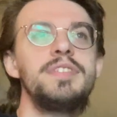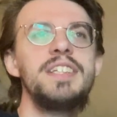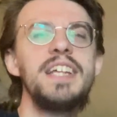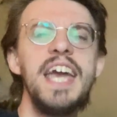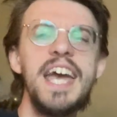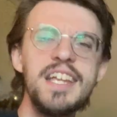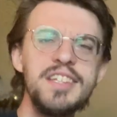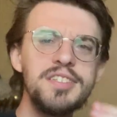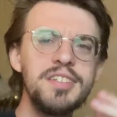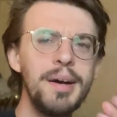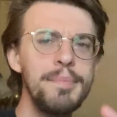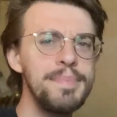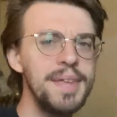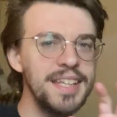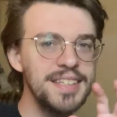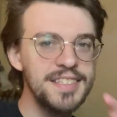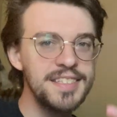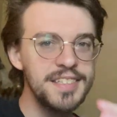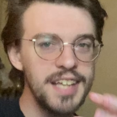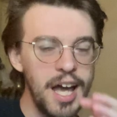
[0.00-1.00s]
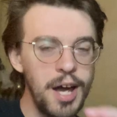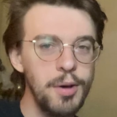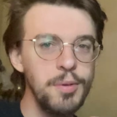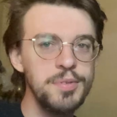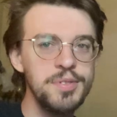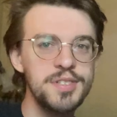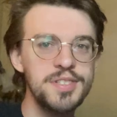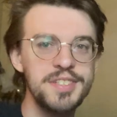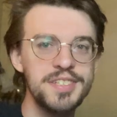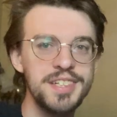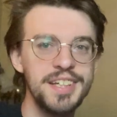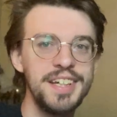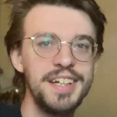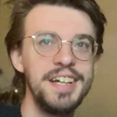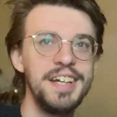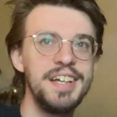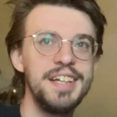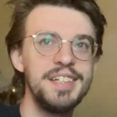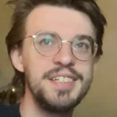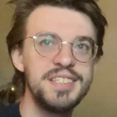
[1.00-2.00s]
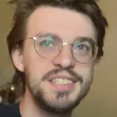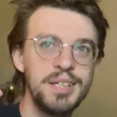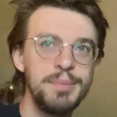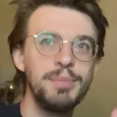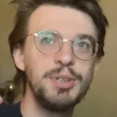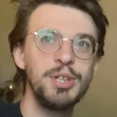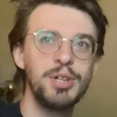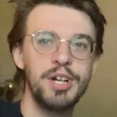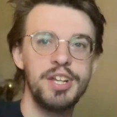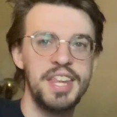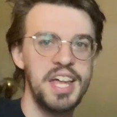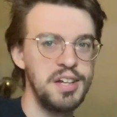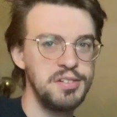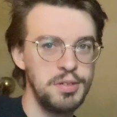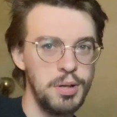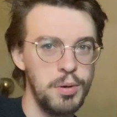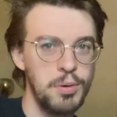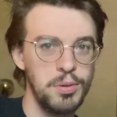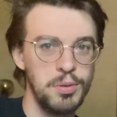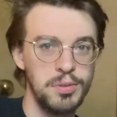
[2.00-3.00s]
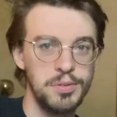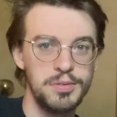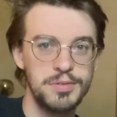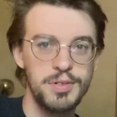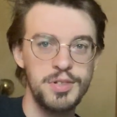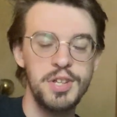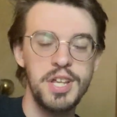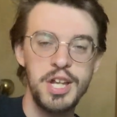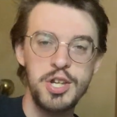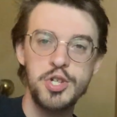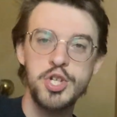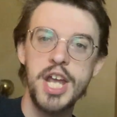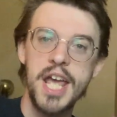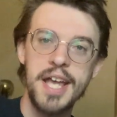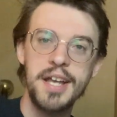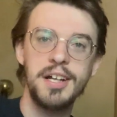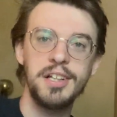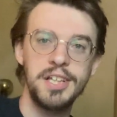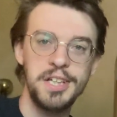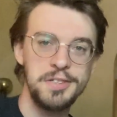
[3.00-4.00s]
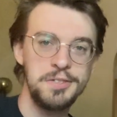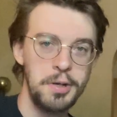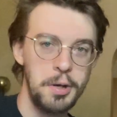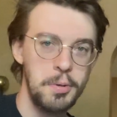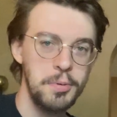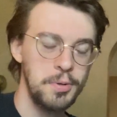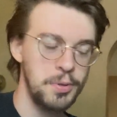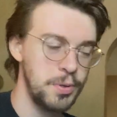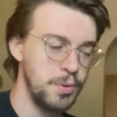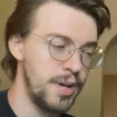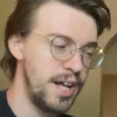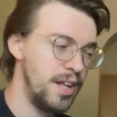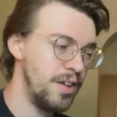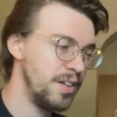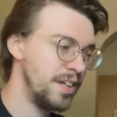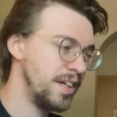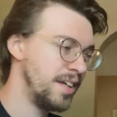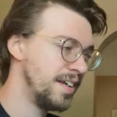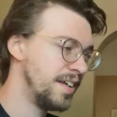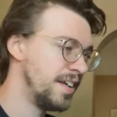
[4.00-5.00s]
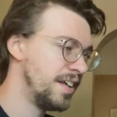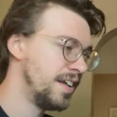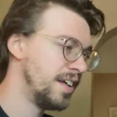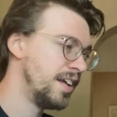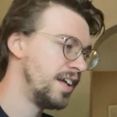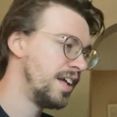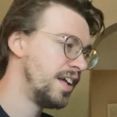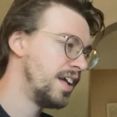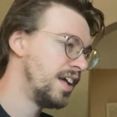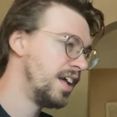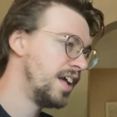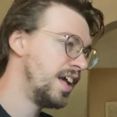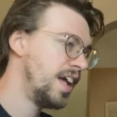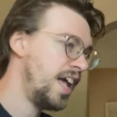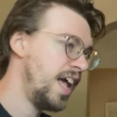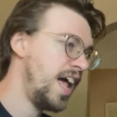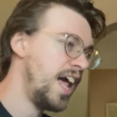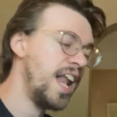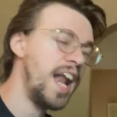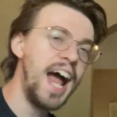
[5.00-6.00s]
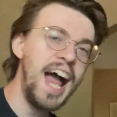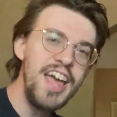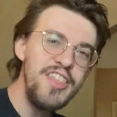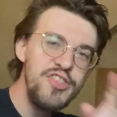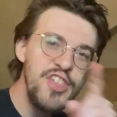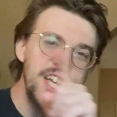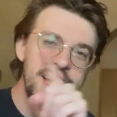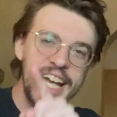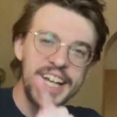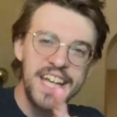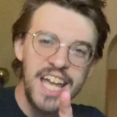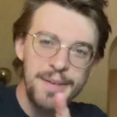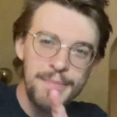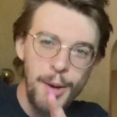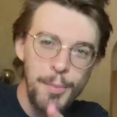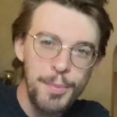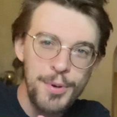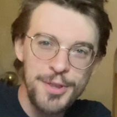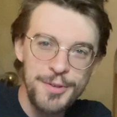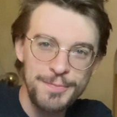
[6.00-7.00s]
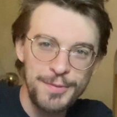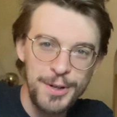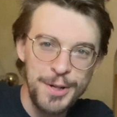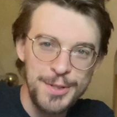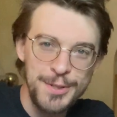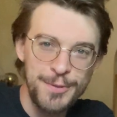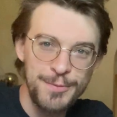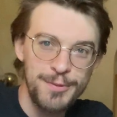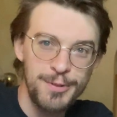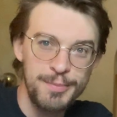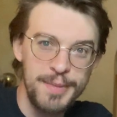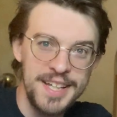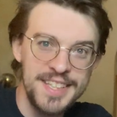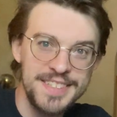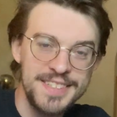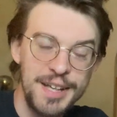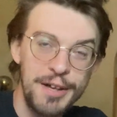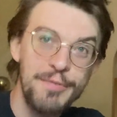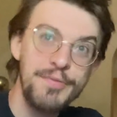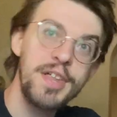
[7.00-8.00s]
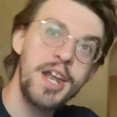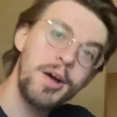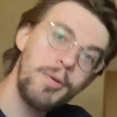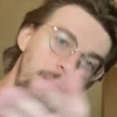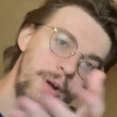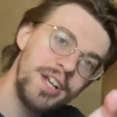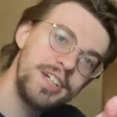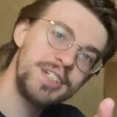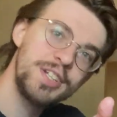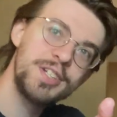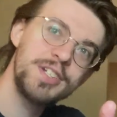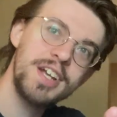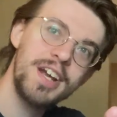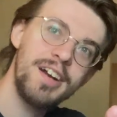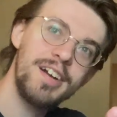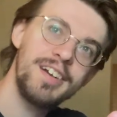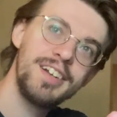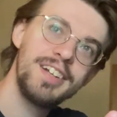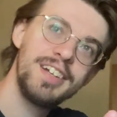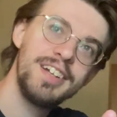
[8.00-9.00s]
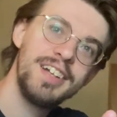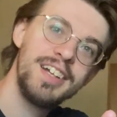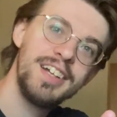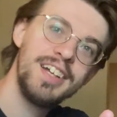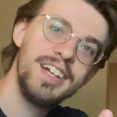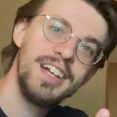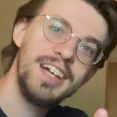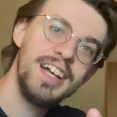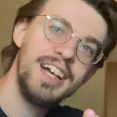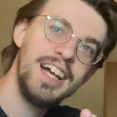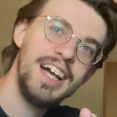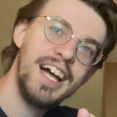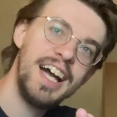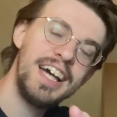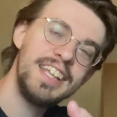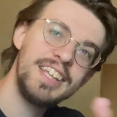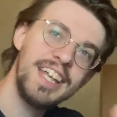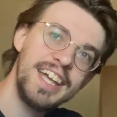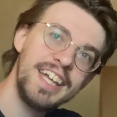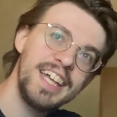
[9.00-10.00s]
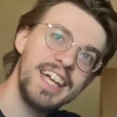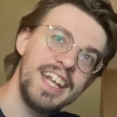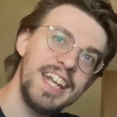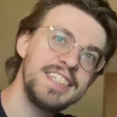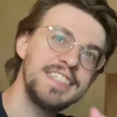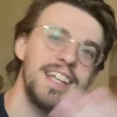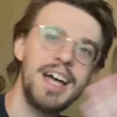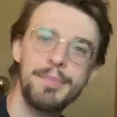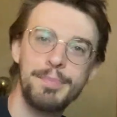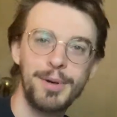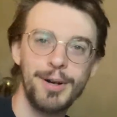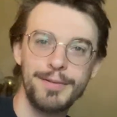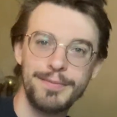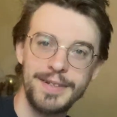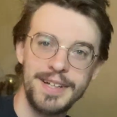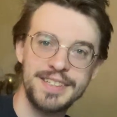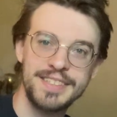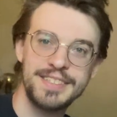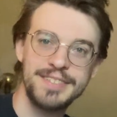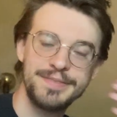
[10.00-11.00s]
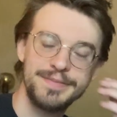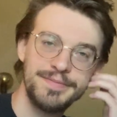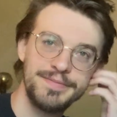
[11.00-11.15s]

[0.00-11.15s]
And something that sounds similar to that jangly tonal quality. And I think I came up with a version for myself that I wanted to share. I like it. It's not perfect.